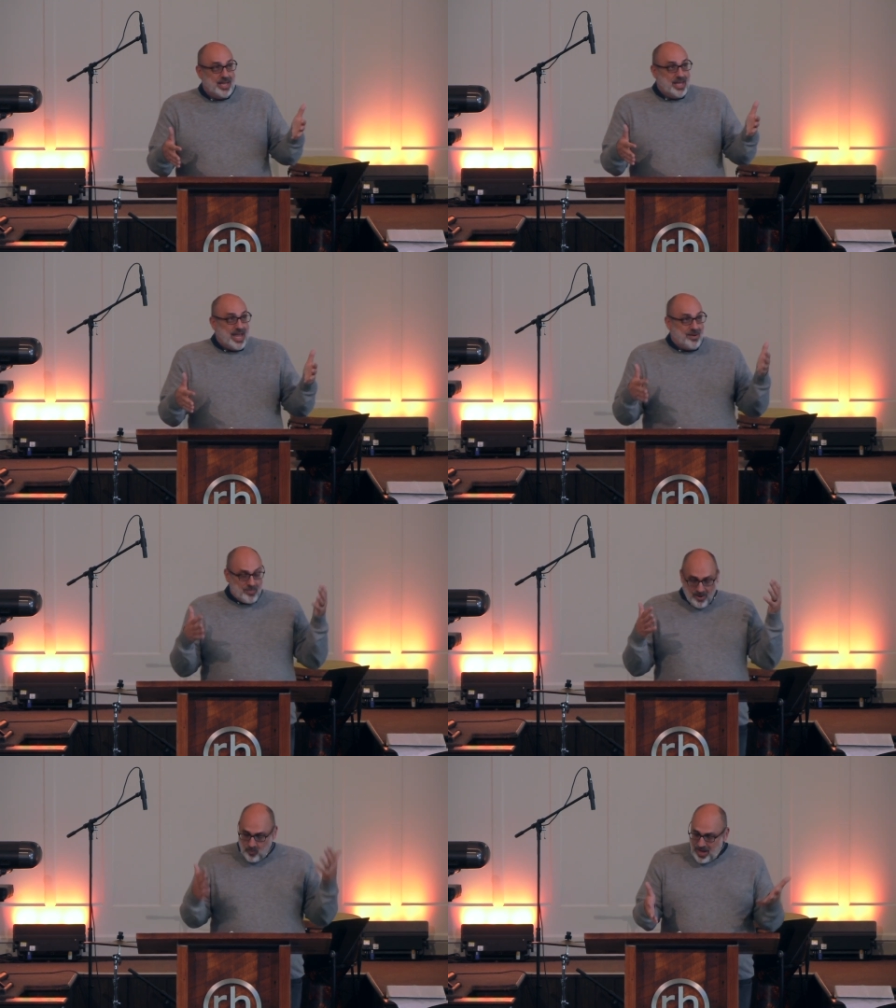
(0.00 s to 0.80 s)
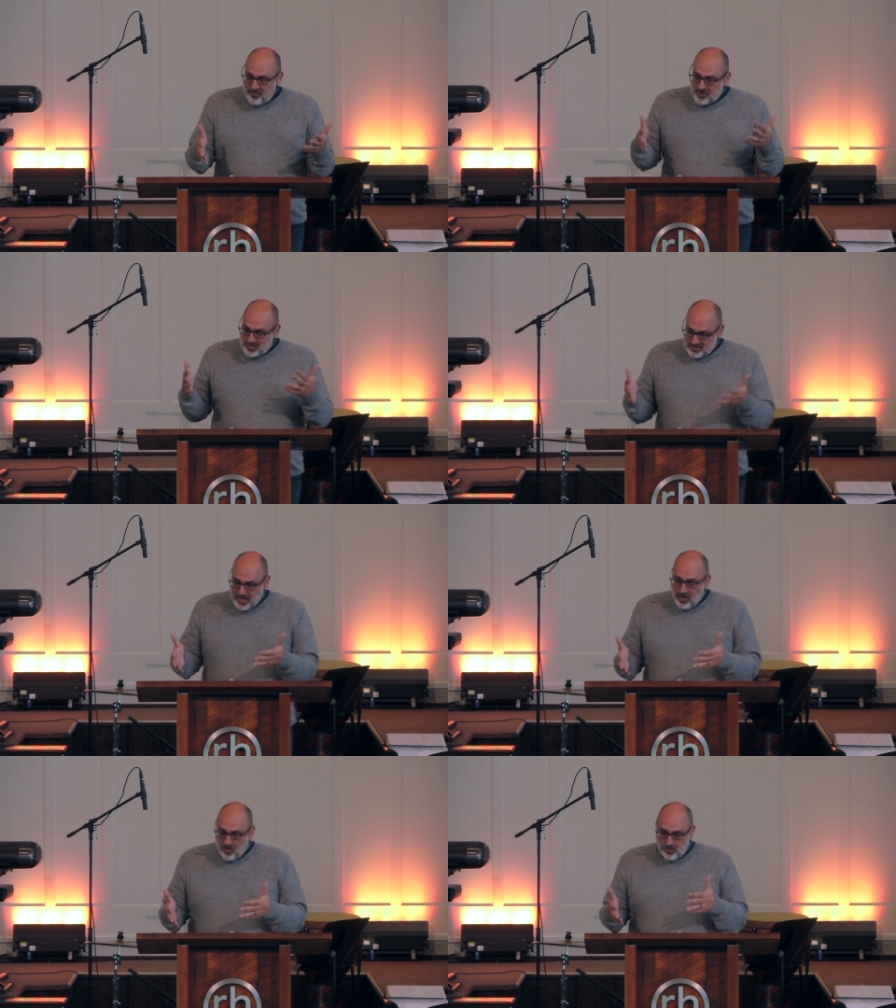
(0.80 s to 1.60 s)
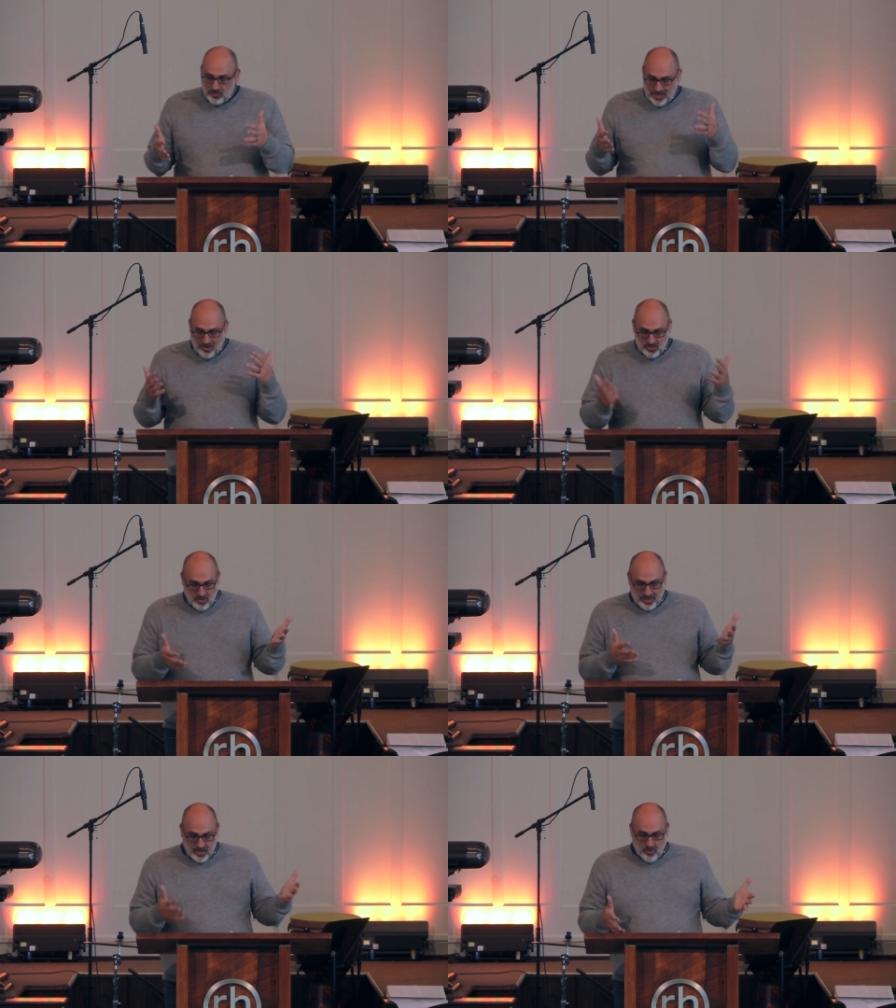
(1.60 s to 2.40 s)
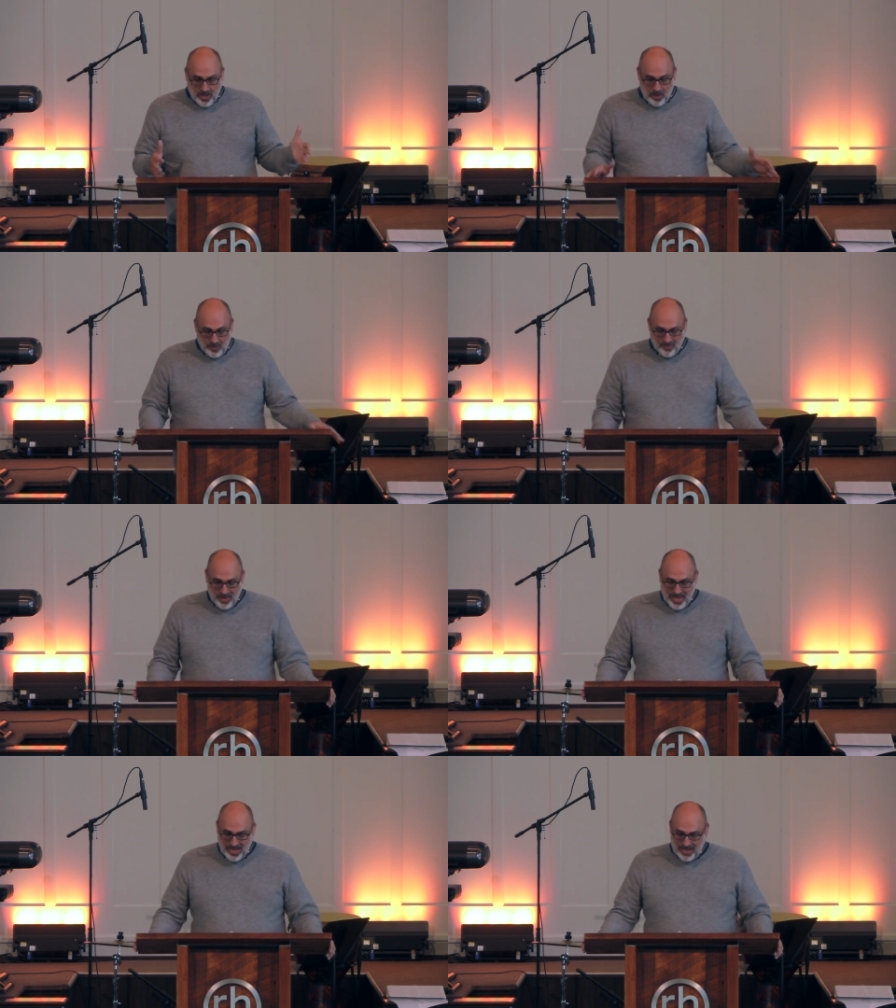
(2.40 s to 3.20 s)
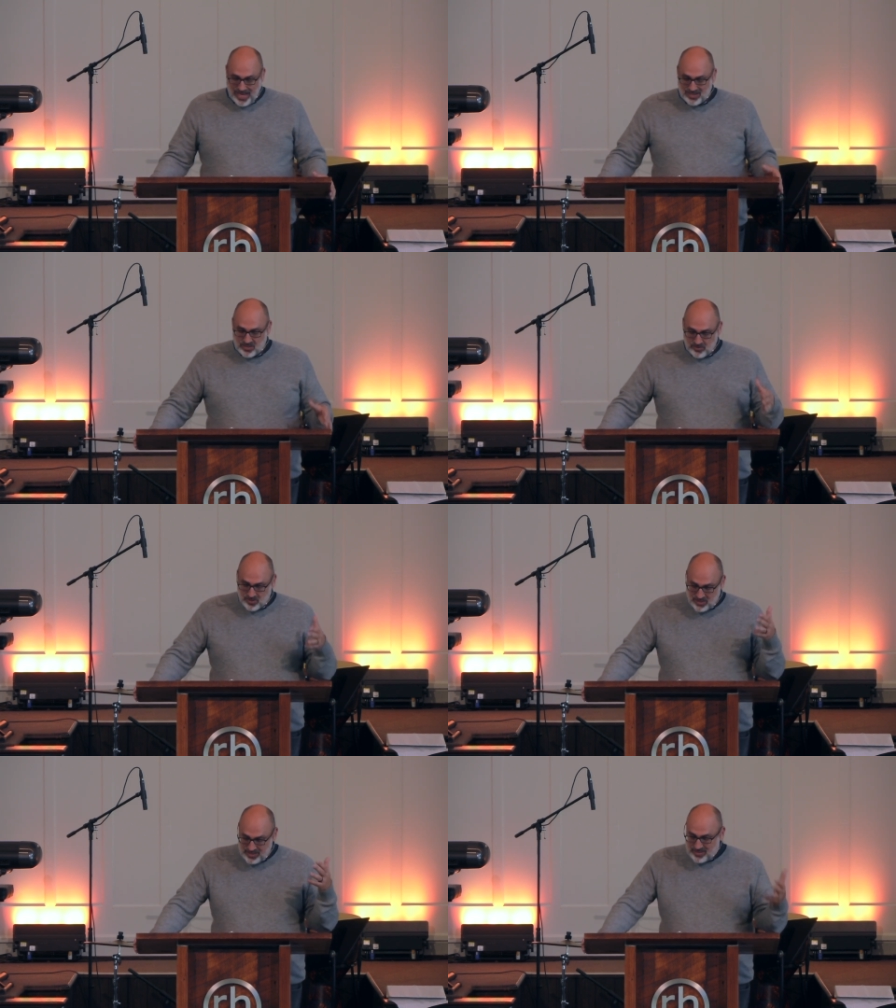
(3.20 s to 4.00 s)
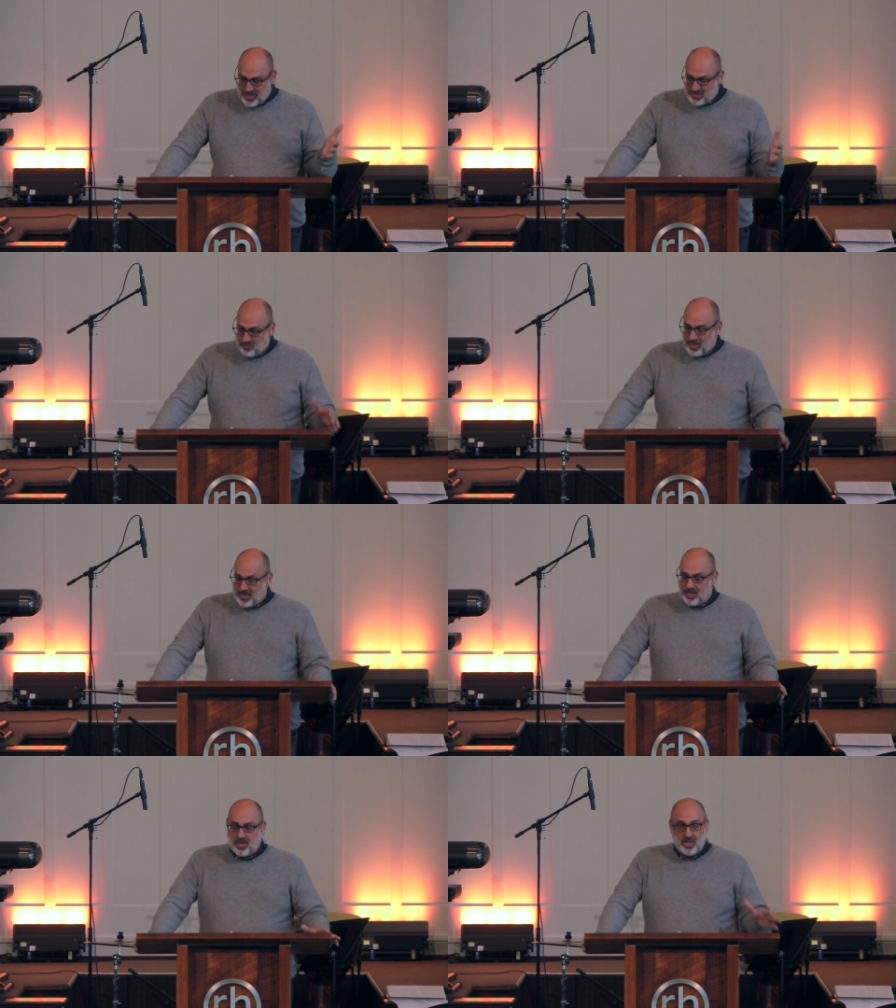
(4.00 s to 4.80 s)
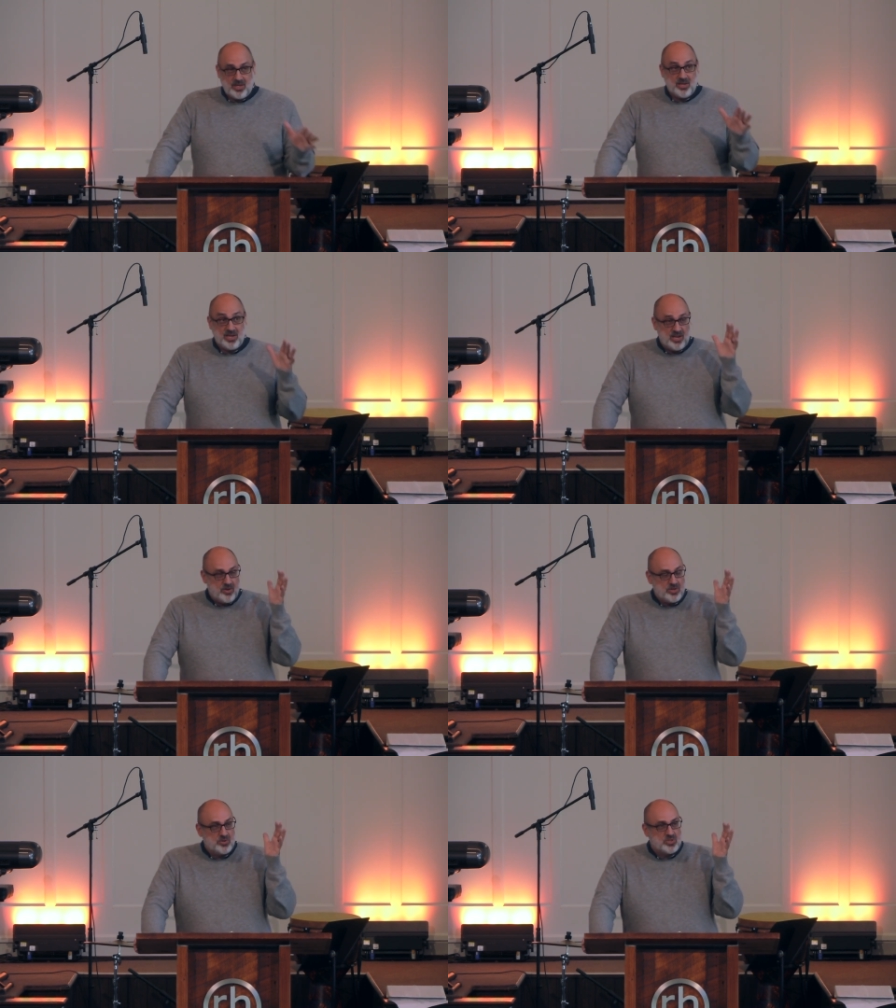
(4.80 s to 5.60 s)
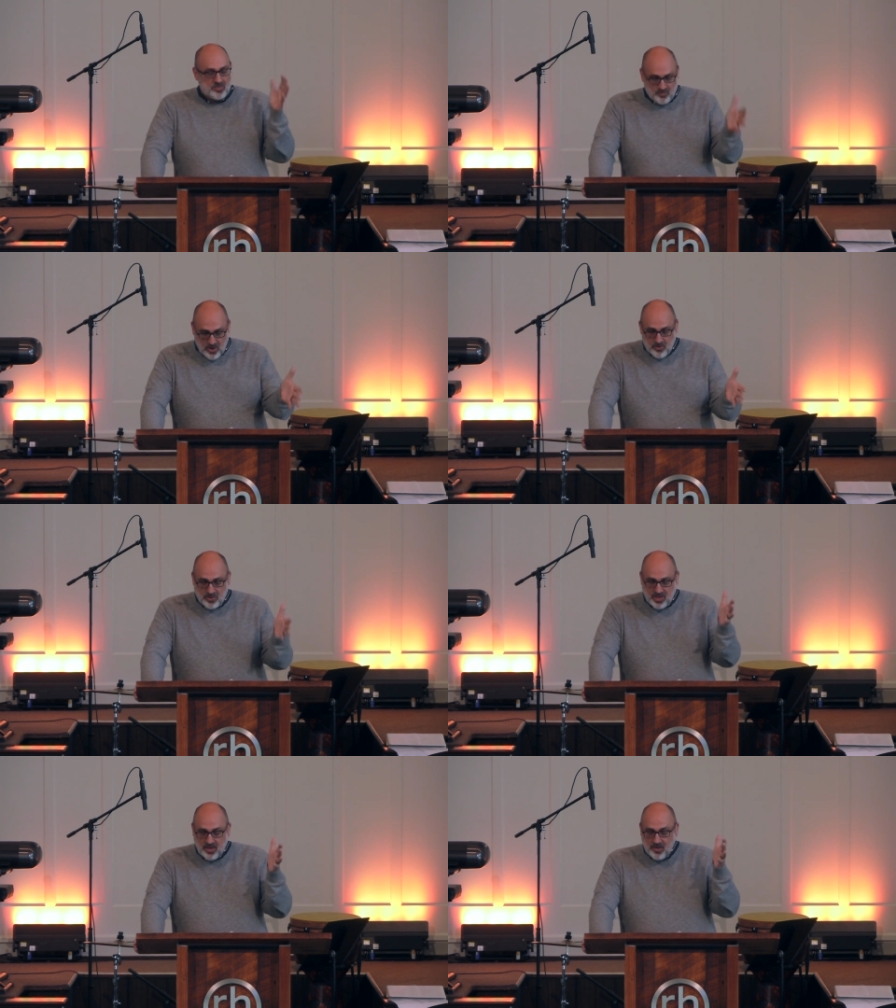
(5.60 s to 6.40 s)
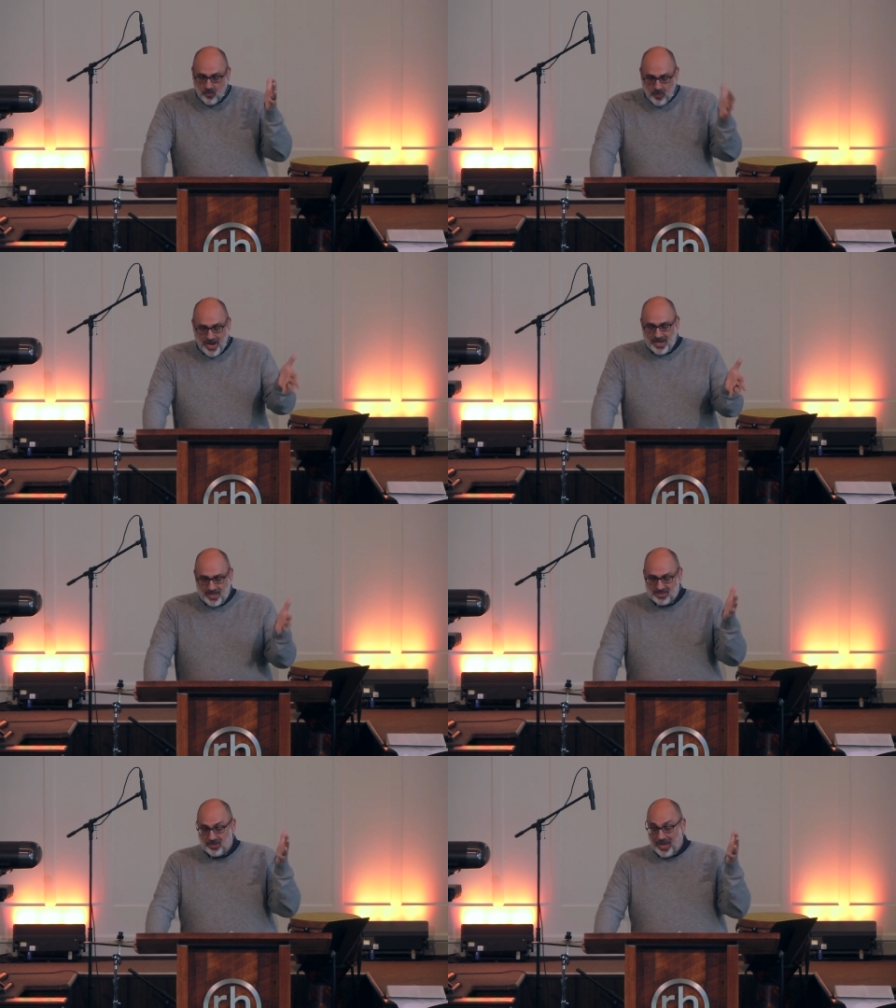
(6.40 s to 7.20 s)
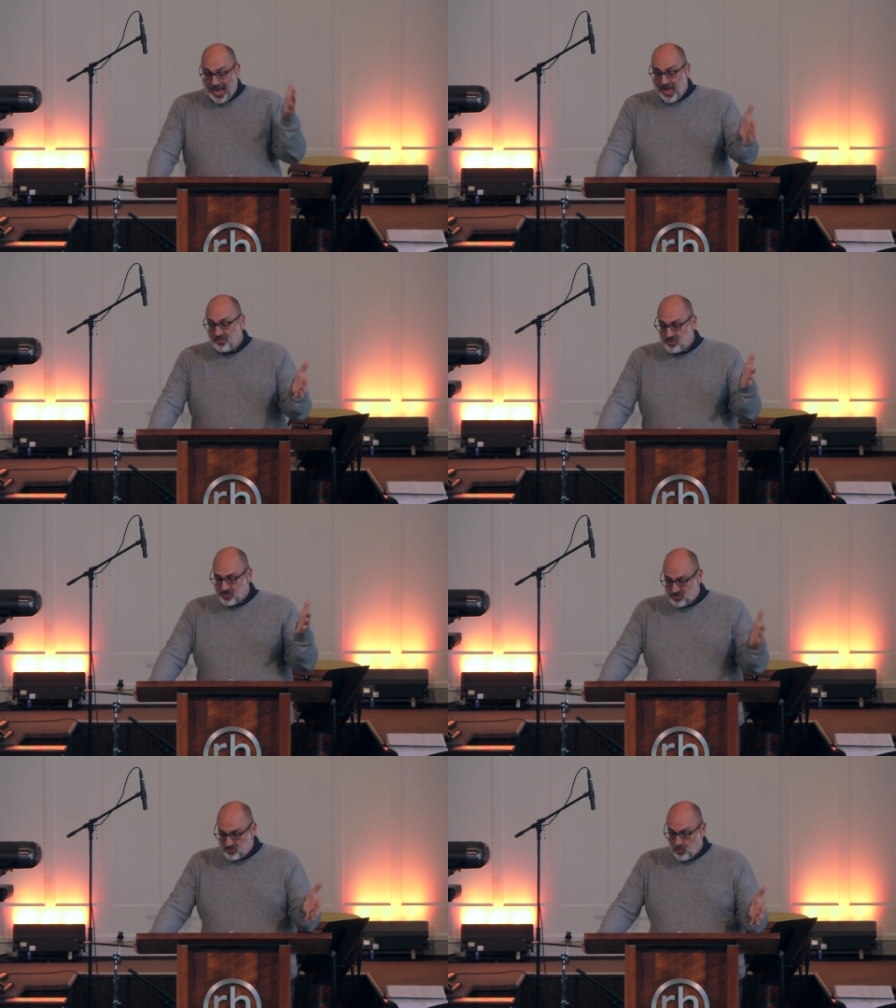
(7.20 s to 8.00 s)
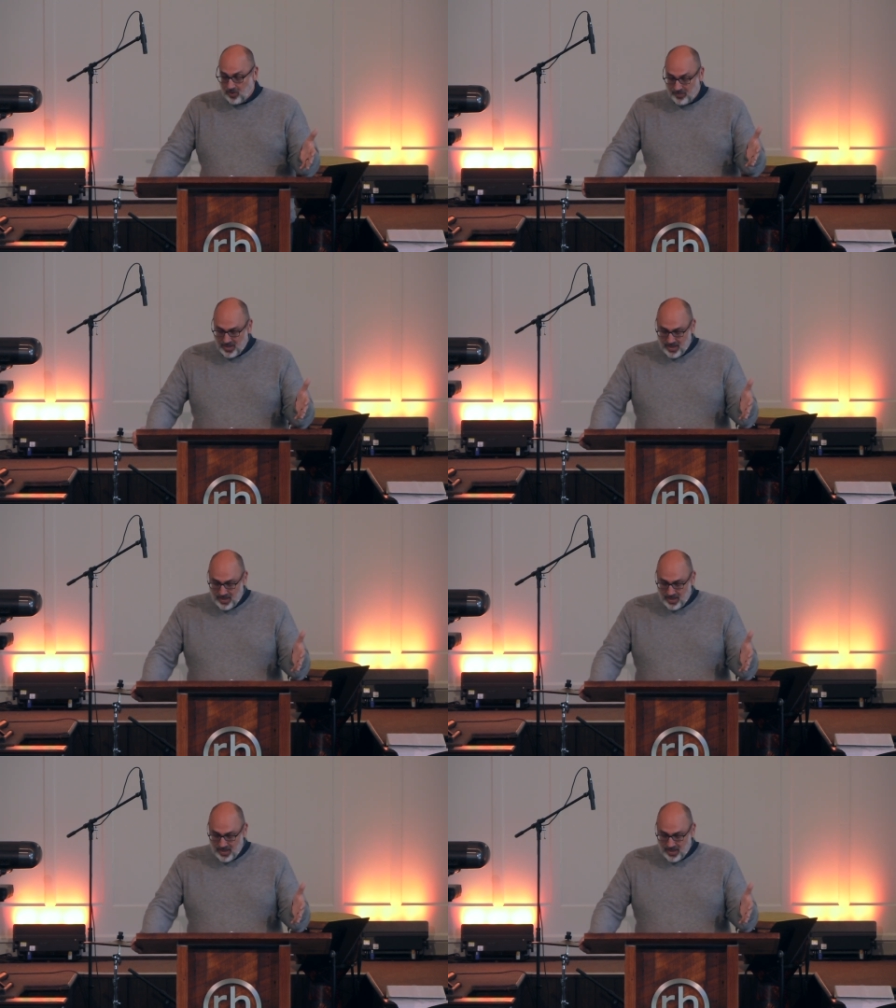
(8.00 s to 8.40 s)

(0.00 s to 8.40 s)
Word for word: and my wife could tell that I was going to go help him. And, and so she said to me, You, you know, you should both wait until after the storm.